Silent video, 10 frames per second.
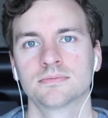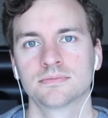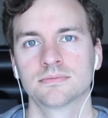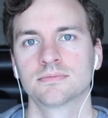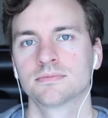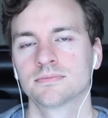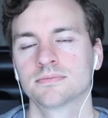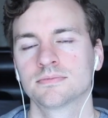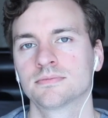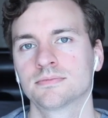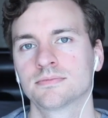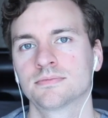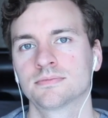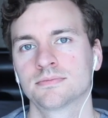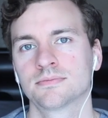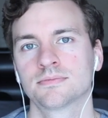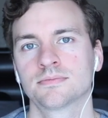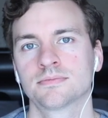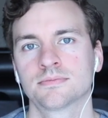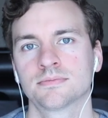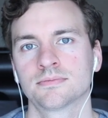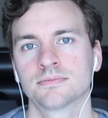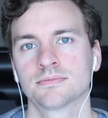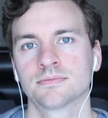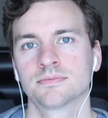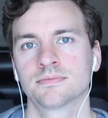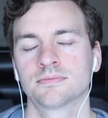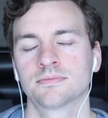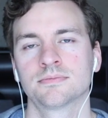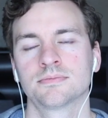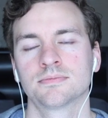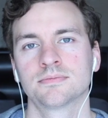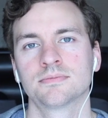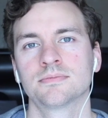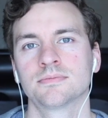[no speech]